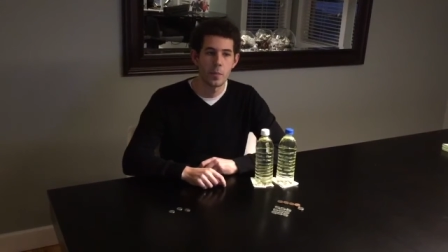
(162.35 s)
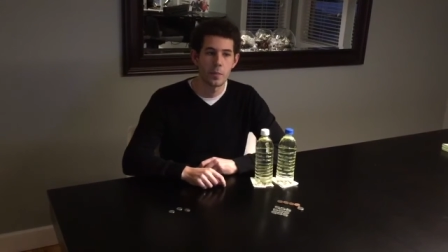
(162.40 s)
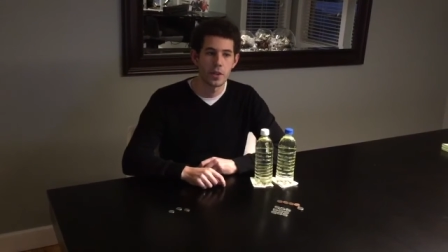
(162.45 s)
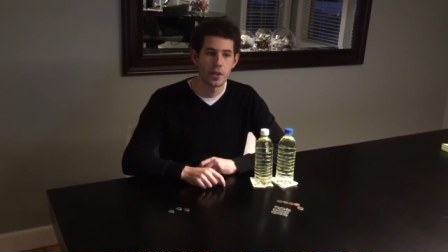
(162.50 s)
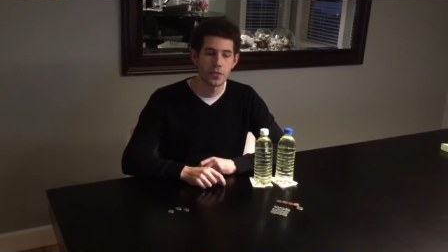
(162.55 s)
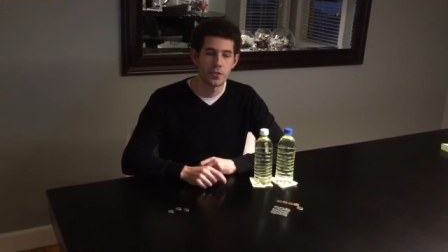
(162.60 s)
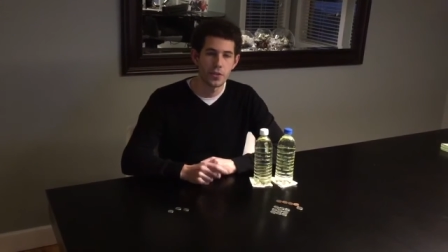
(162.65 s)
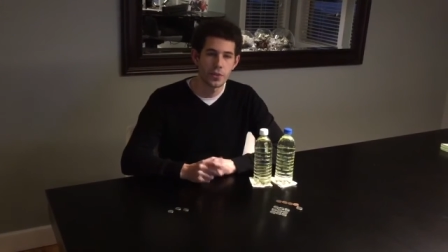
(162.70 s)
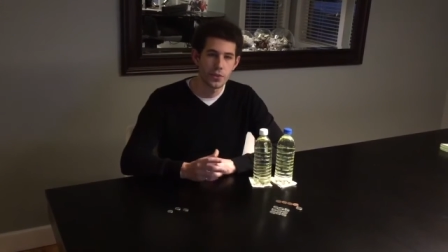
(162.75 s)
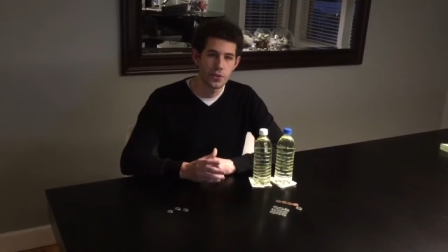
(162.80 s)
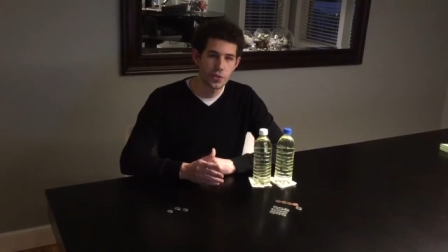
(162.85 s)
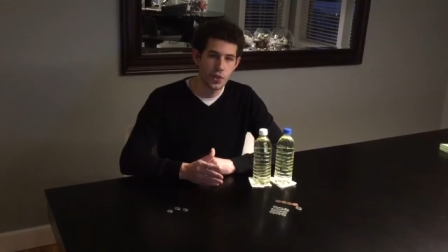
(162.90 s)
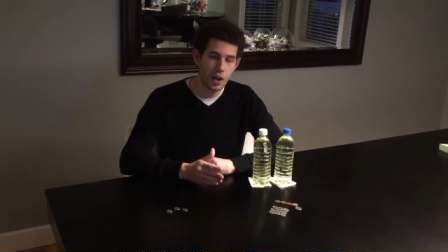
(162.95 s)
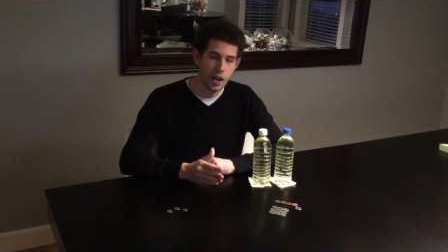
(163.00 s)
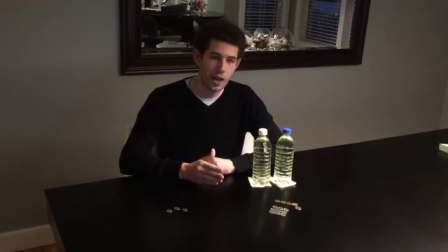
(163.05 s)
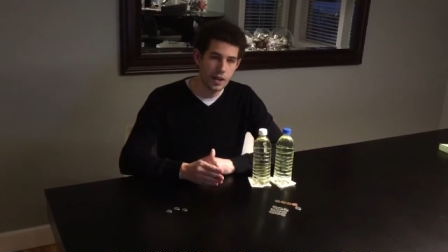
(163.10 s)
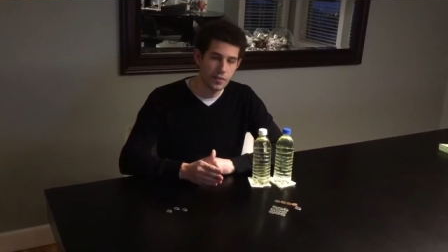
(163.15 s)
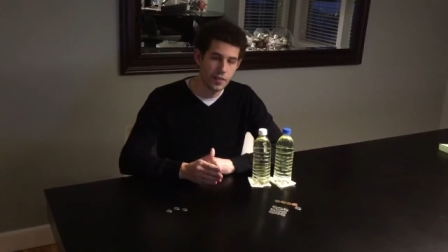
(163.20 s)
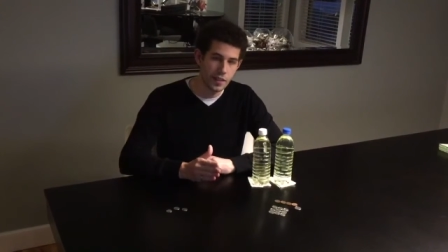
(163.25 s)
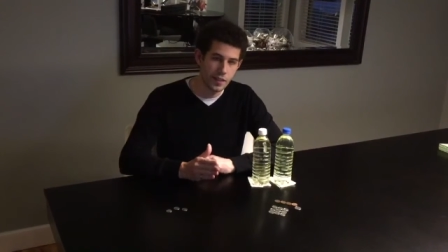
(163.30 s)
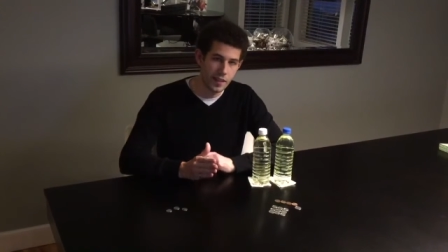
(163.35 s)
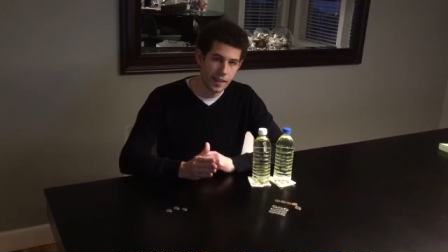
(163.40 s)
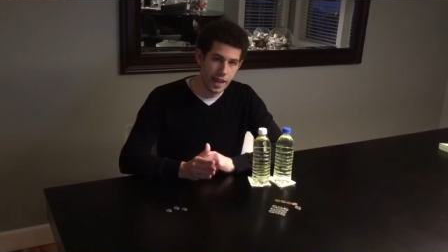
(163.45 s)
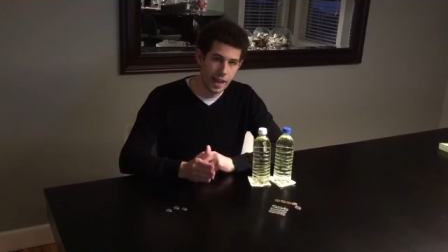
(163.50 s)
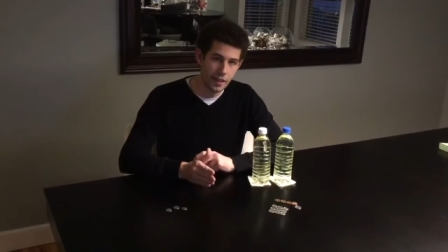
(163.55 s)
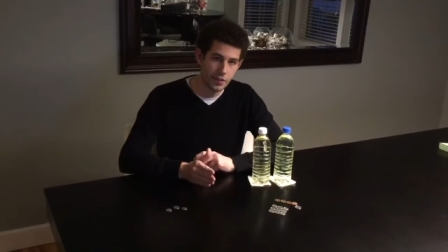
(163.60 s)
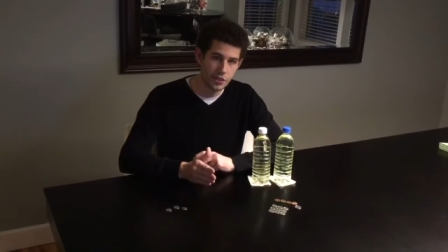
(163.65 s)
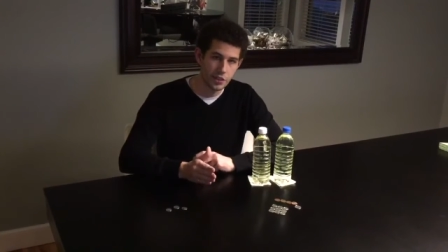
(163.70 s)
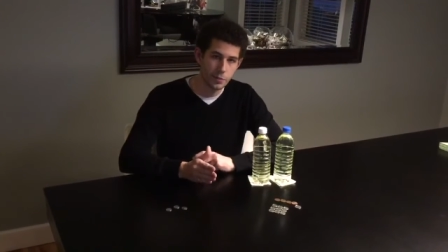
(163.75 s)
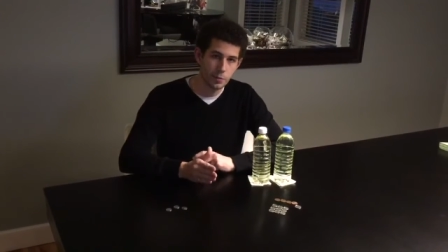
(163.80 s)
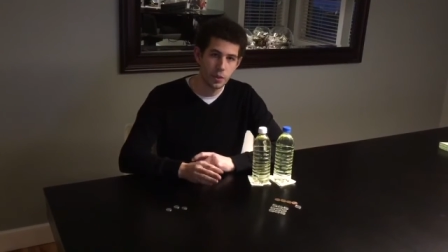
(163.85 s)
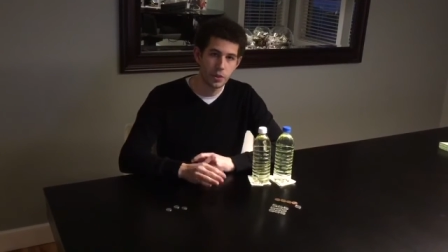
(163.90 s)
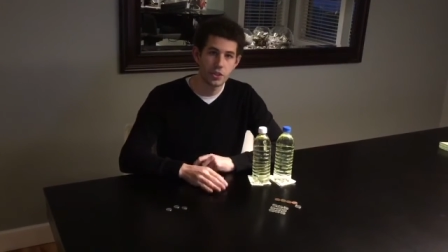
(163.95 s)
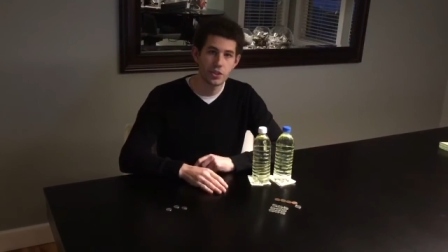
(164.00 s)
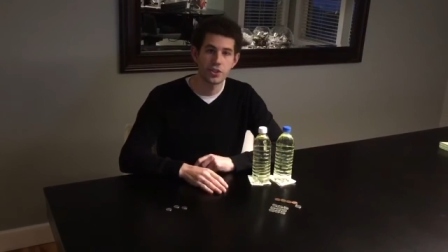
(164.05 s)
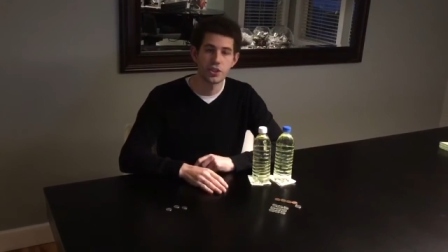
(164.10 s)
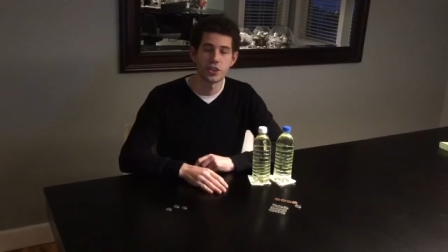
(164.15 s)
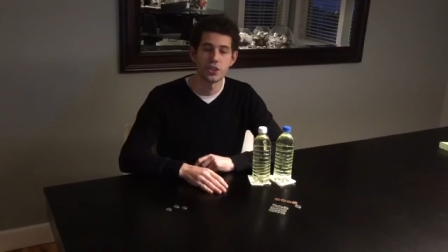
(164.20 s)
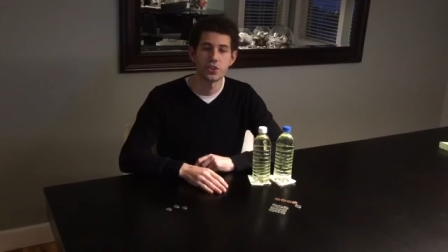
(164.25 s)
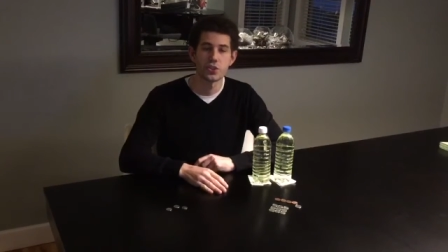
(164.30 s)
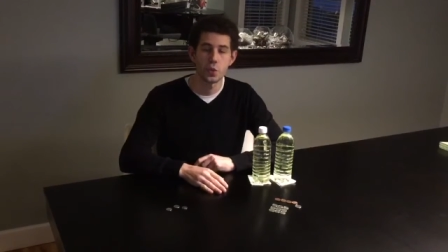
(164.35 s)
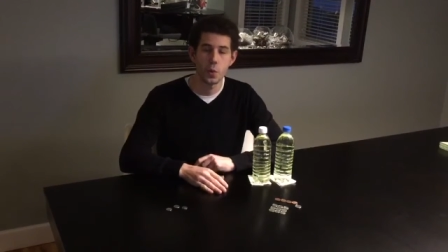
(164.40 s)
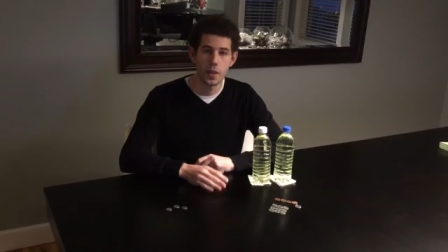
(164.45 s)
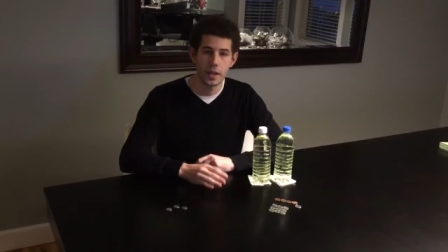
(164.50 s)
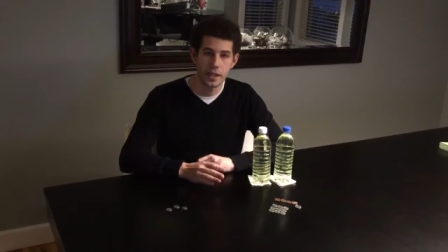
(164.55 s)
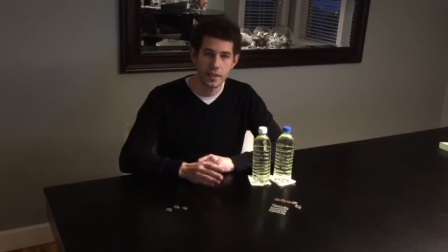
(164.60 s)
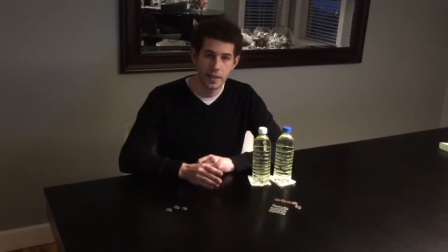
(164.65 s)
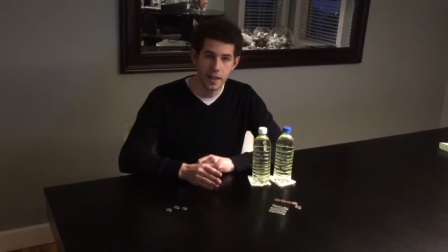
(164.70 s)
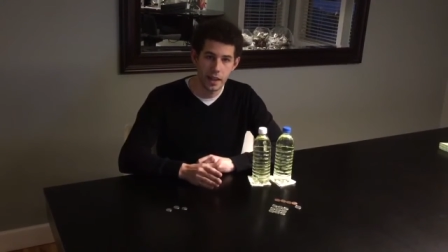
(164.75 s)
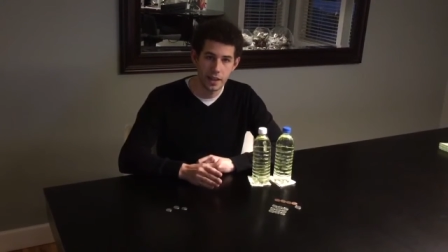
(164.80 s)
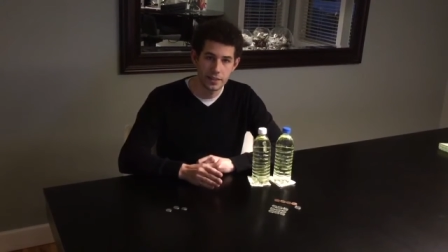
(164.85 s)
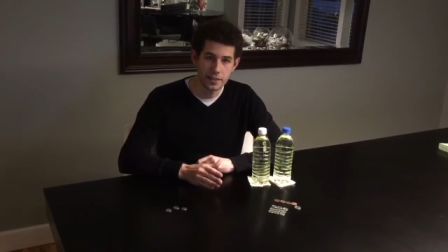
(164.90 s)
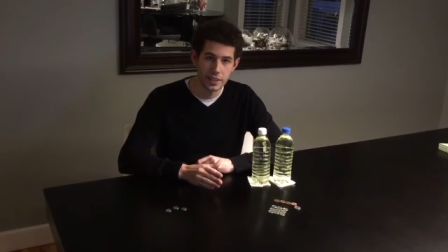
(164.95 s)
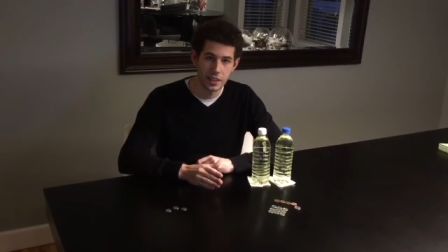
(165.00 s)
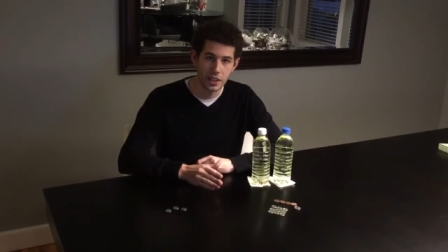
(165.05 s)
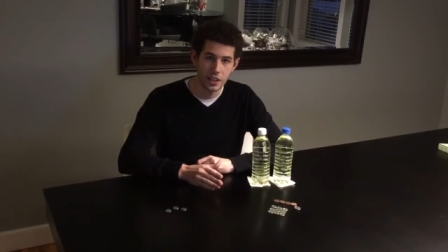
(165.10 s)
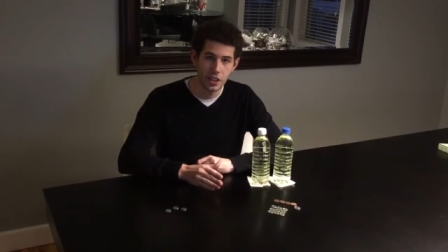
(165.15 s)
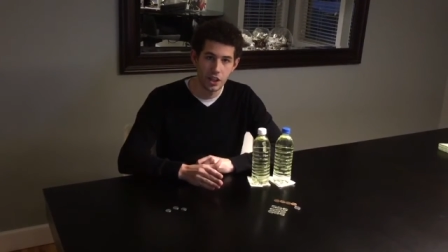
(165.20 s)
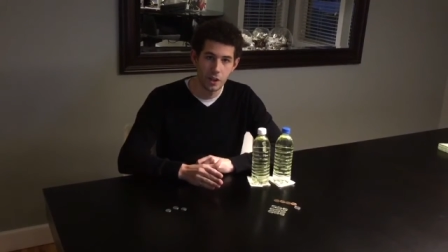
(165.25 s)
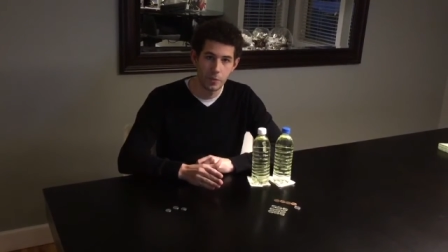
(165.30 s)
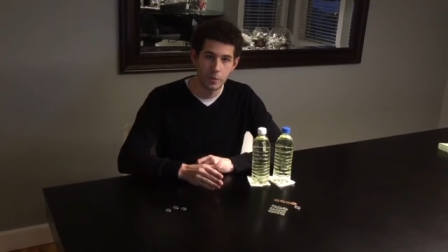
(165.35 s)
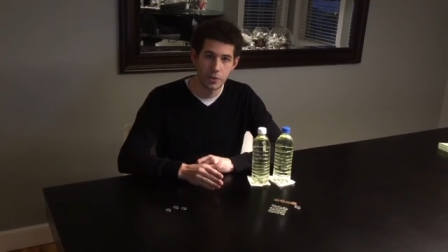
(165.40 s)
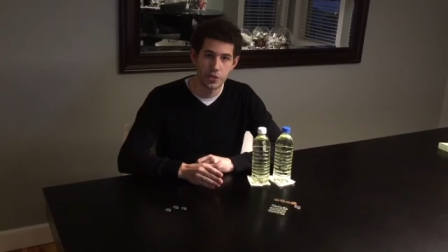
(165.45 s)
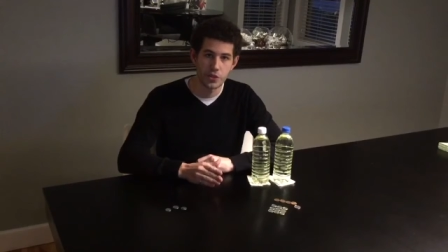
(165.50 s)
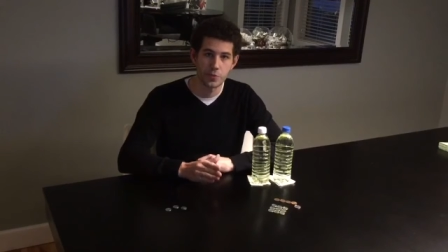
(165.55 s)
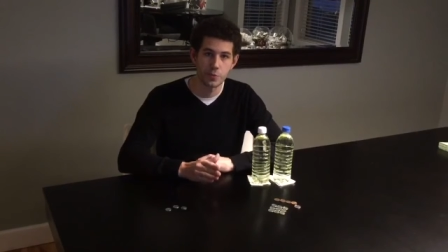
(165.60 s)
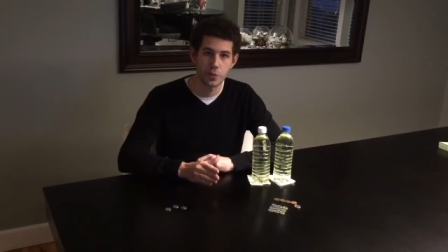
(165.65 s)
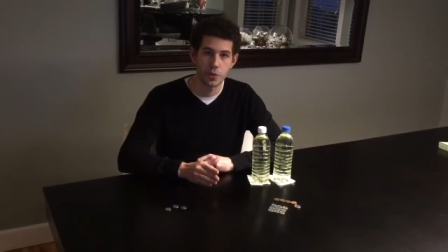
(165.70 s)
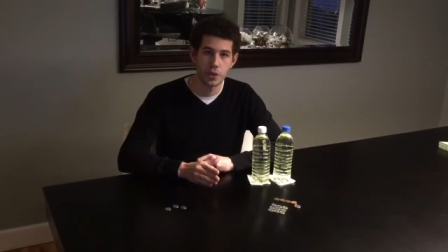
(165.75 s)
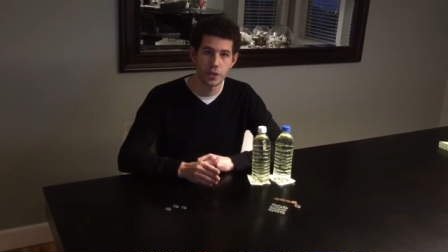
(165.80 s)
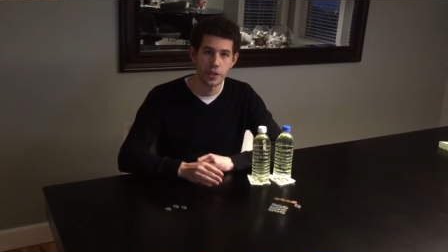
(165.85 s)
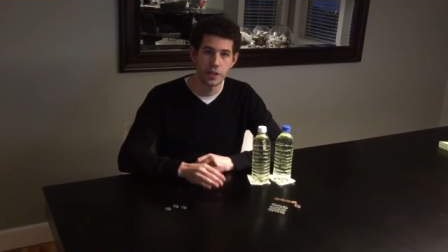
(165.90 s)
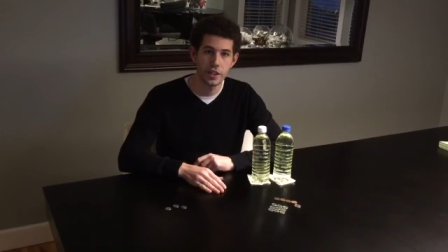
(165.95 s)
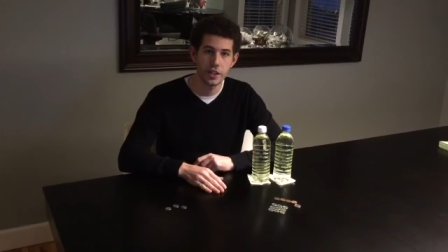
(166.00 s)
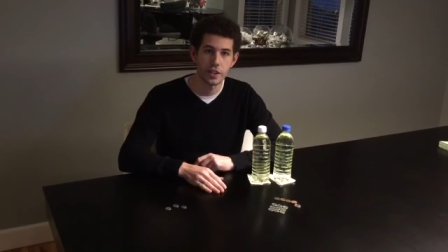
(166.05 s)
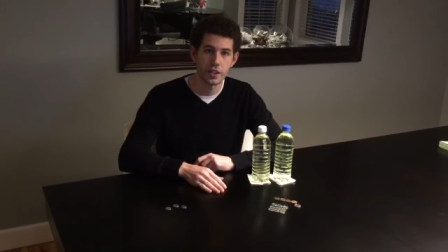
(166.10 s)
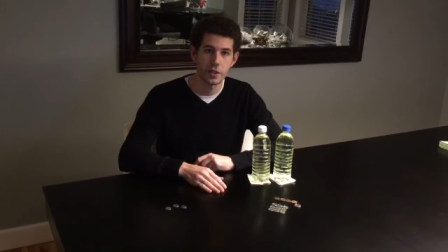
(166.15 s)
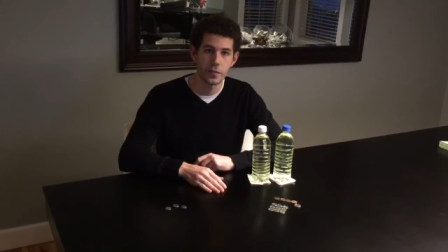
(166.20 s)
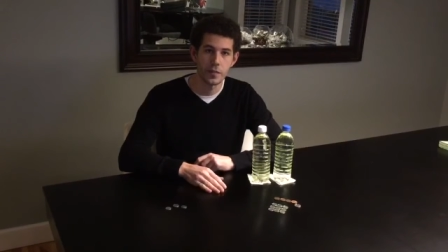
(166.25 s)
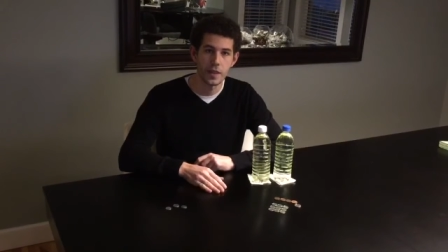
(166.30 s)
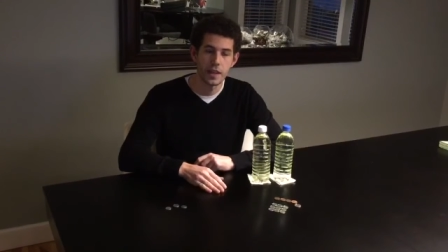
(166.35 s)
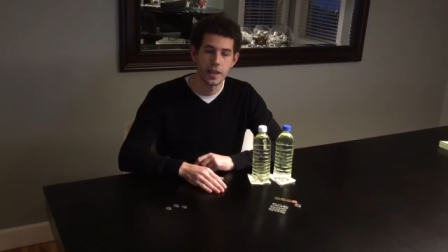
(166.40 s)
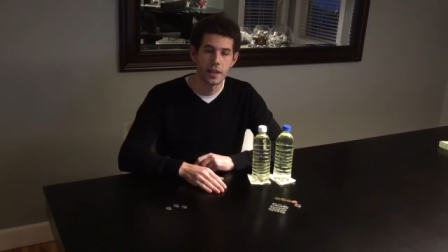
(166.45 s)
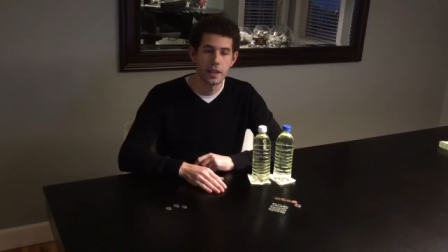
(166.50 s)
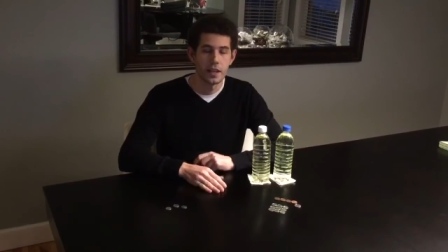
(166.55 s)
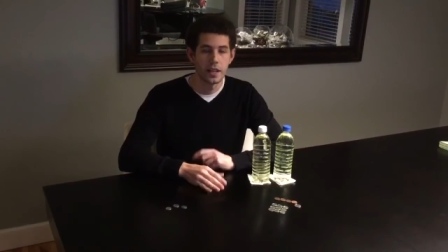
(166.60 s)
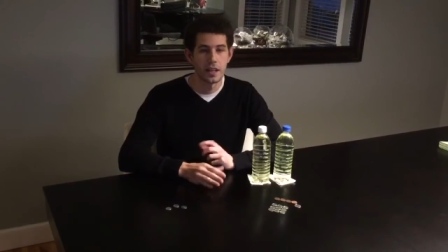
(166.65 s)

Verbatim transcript: but if you drive like the average person 20,000 kilometers per year,